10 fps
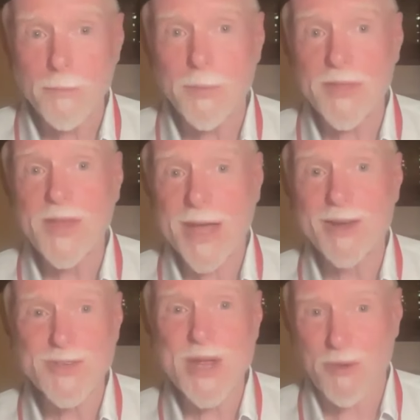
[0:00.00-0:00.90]
but I think
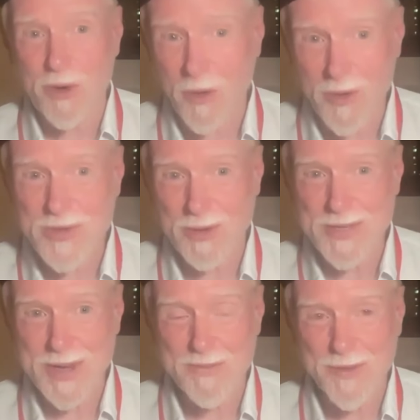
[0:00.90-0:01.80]
I understand where horror
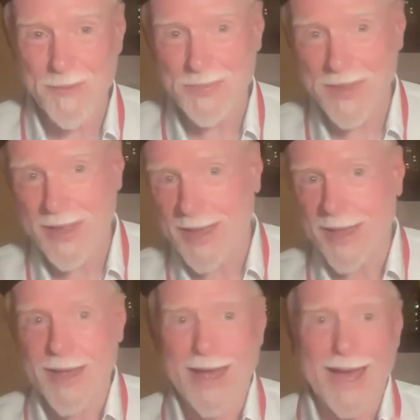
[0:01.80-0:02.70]
stories come from.
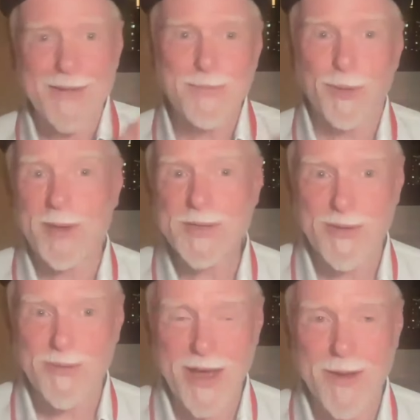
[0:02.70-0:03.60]
I pulled
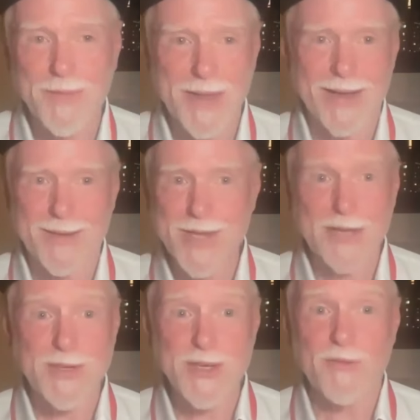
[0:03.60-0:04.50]
myself out, and I
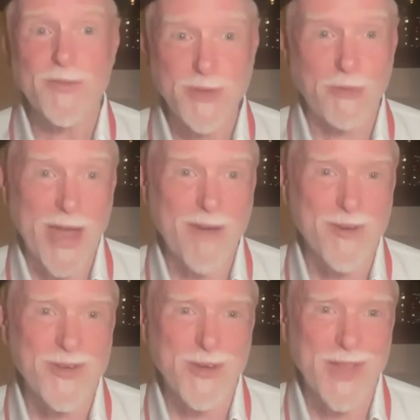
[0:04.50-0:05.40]
said to myself, don't
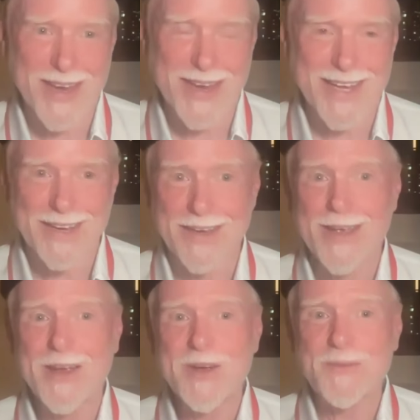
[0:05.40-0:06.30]
ever do that again.
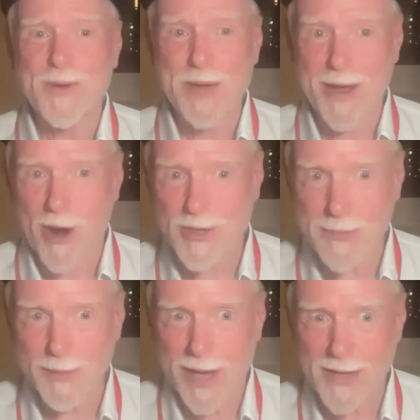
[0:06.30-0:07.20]
When my
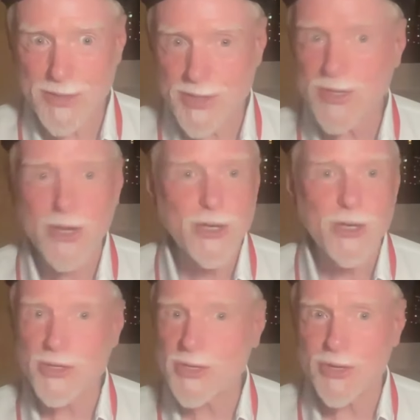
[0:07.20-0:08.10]
archetypal consciousness says,
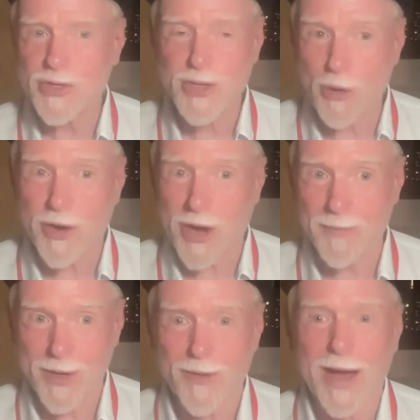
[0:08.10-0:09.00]
don't
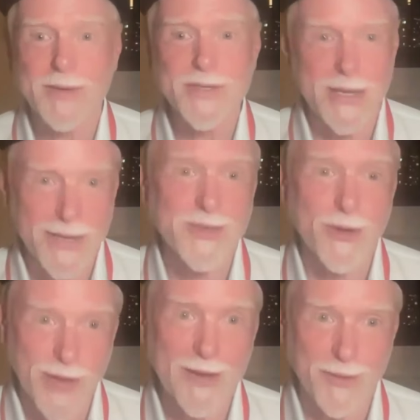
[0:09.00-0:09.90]
come here, I'm going to say,
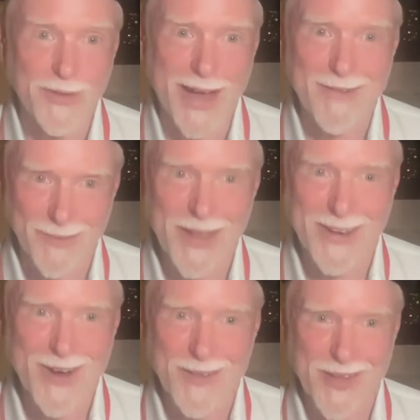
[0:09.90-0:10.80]
yes, okay, I will
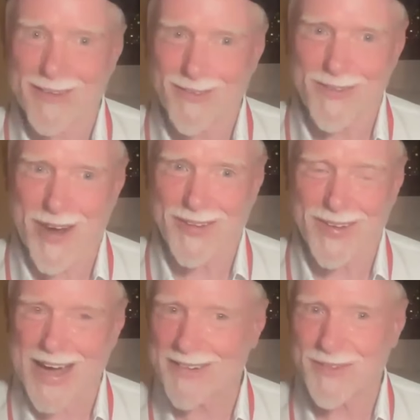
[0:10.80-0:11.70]
not go there.
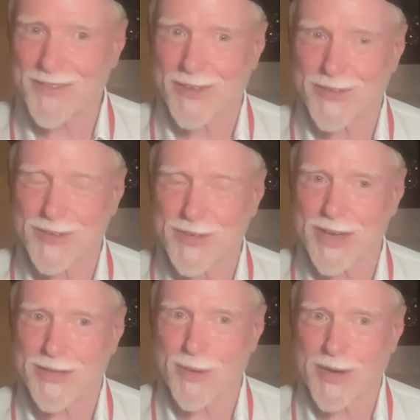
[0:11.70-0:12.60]
I will follow
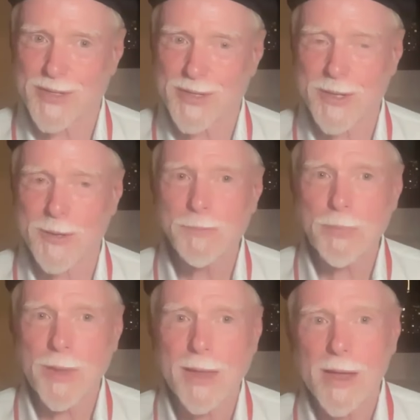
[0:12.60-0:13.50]
directions.
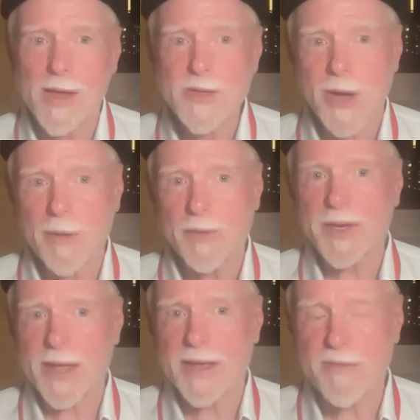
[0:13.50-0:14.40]
So I
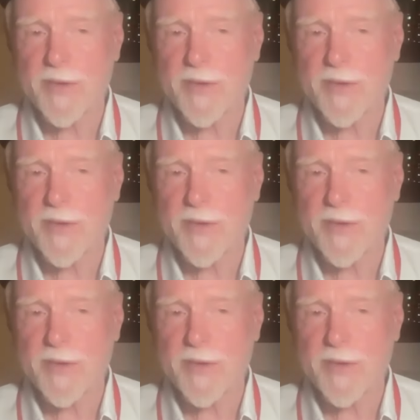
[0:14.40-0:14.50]
want to